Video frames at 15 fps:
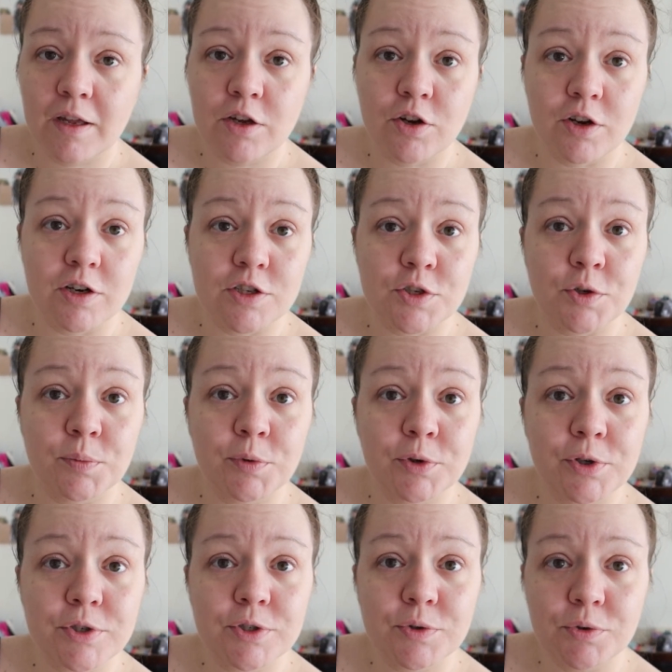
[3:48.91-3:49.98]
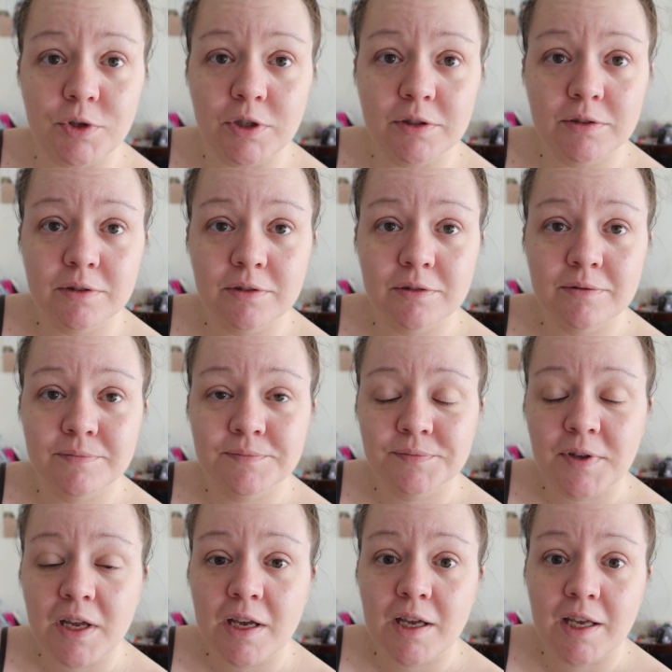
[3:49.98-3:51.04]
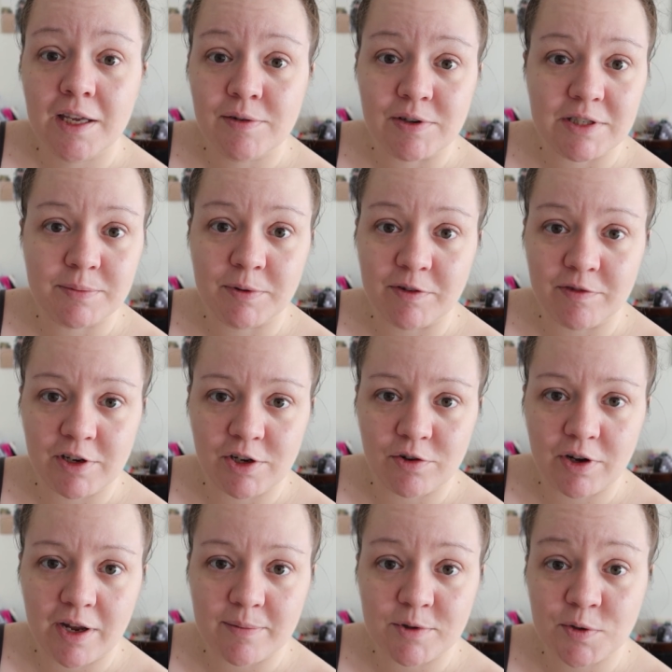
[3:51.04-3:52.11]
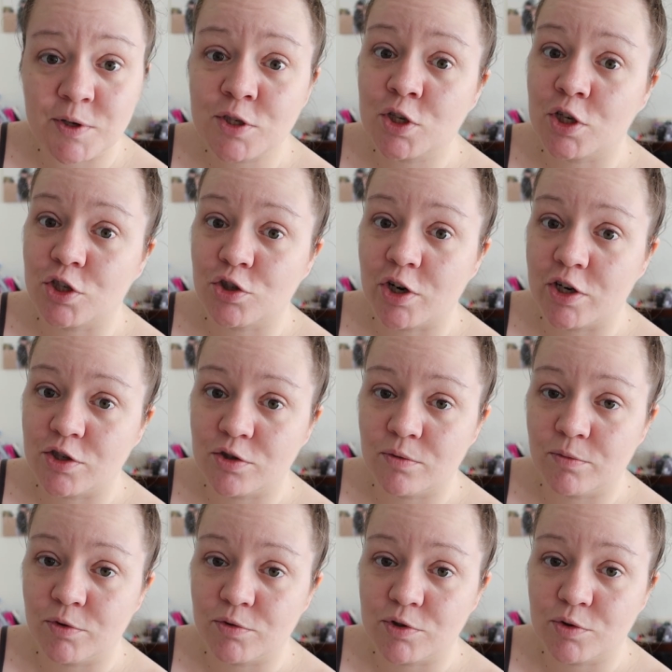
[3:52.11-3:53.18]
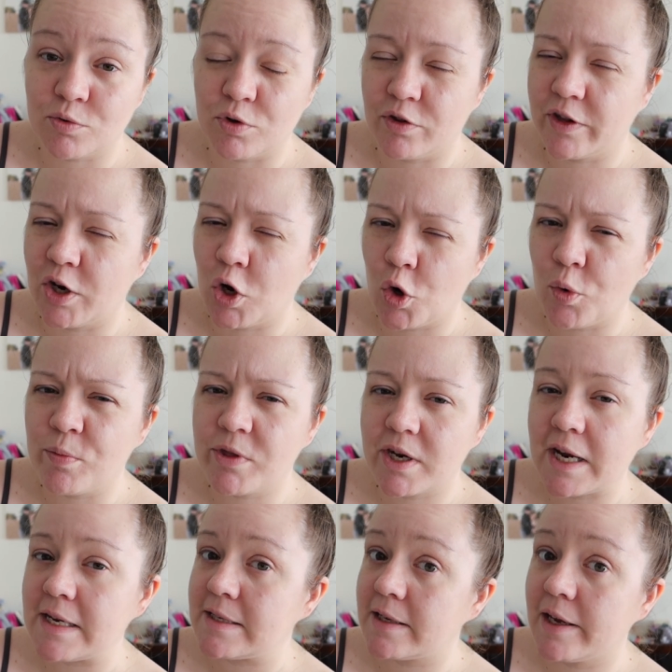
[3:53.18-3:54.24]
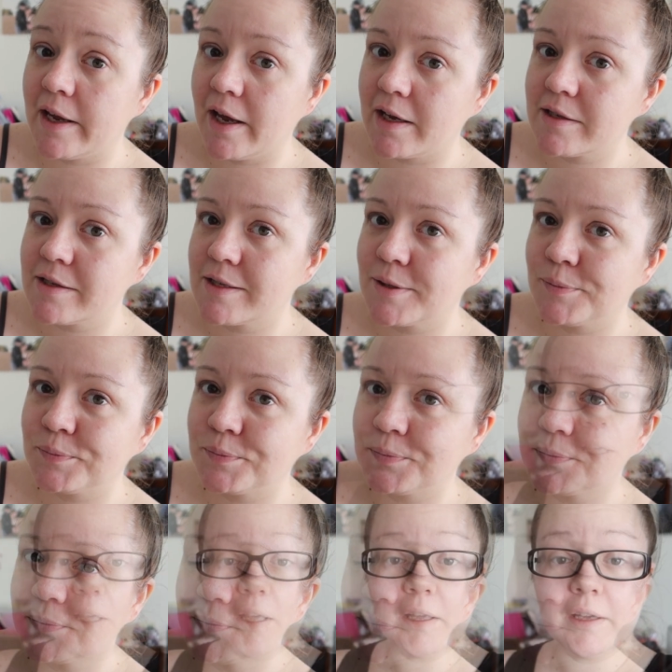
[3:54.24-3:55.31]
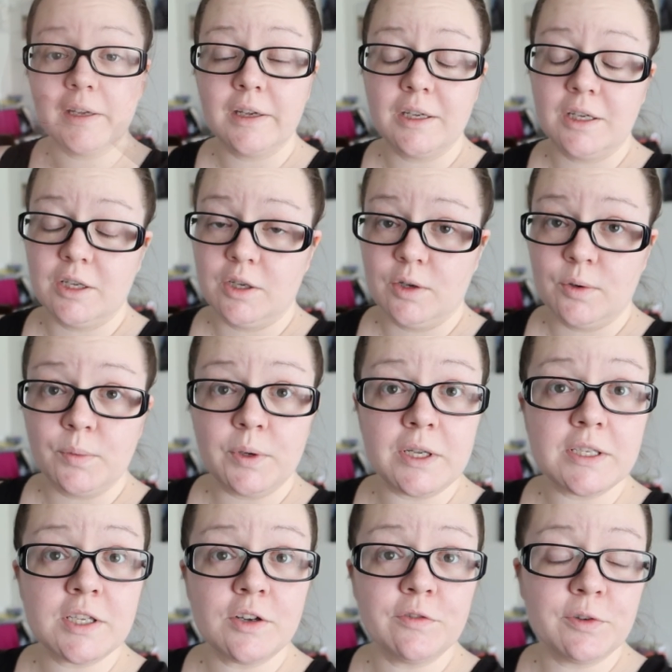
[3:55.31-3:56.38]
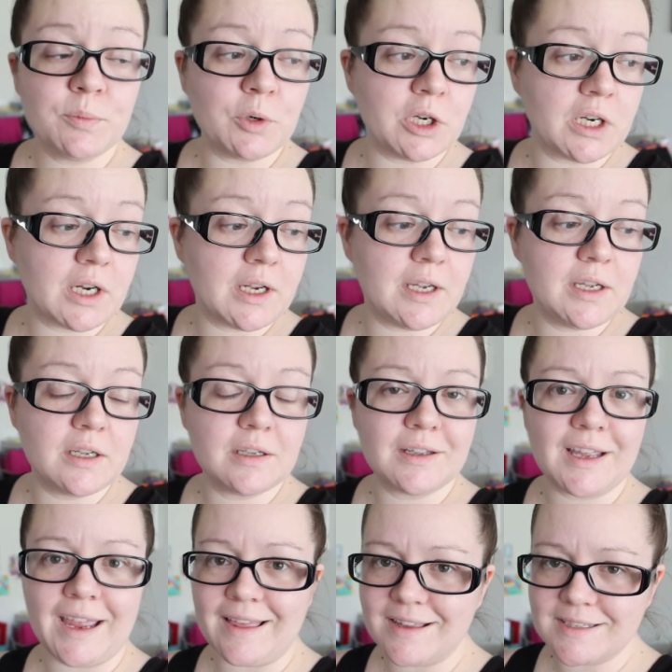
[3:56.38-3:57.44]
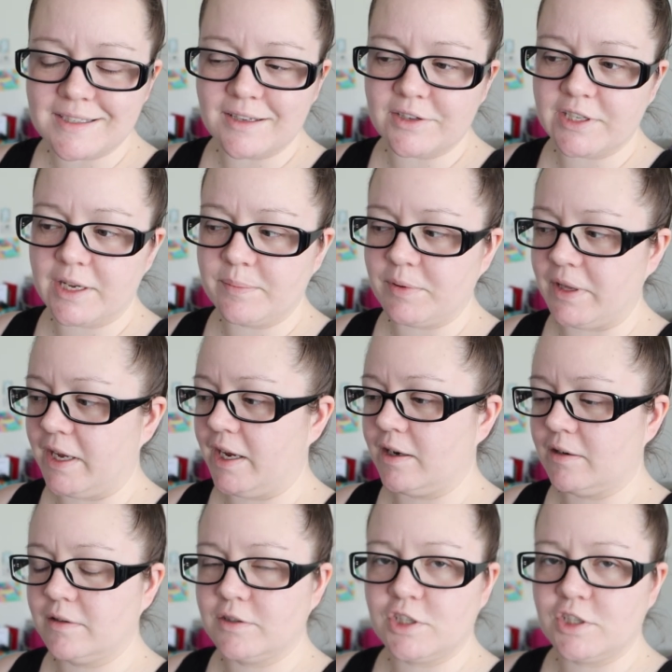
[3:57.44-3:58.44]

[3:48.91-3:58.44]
You're gonna zoom through your school? He wants to play video games, so he's gonna try and zoom through school and then hope that I say yes. Will is home from work. Alice is outside playing.